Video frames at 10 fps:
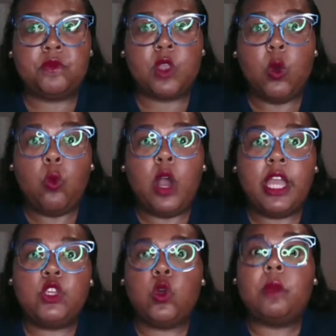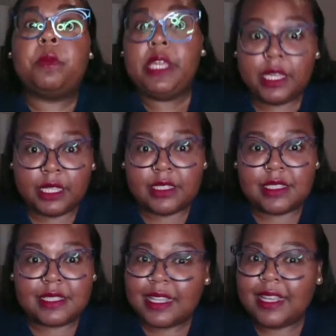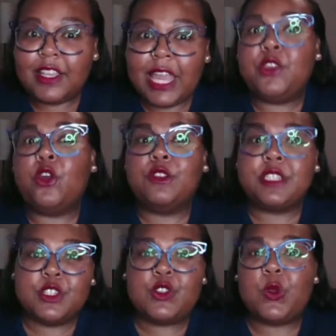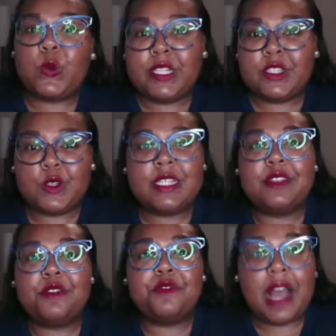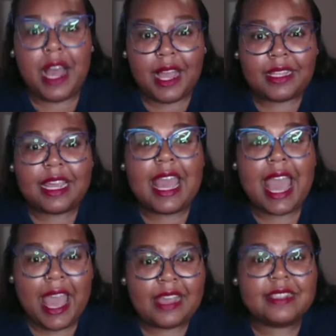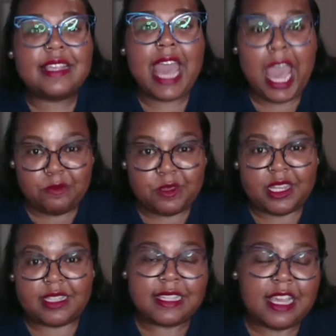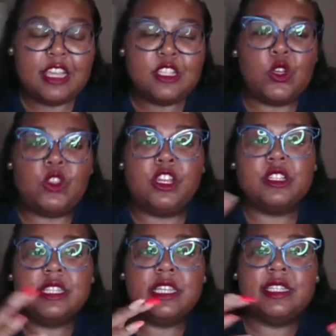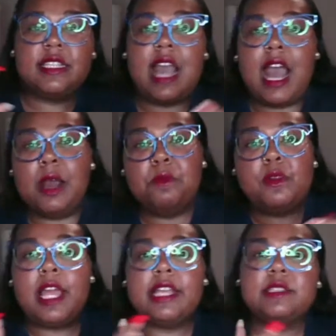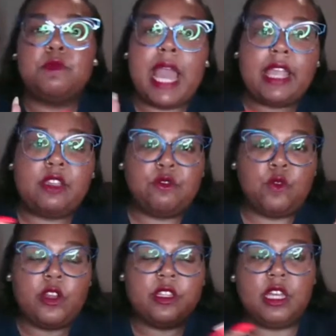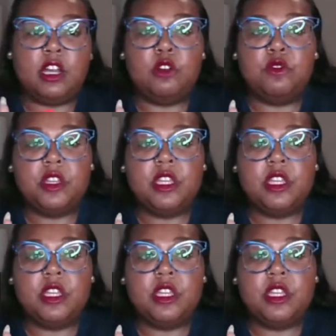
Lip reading: what Europeans and Eurocentric research has defined as happiness. So there's this complex back and forth of,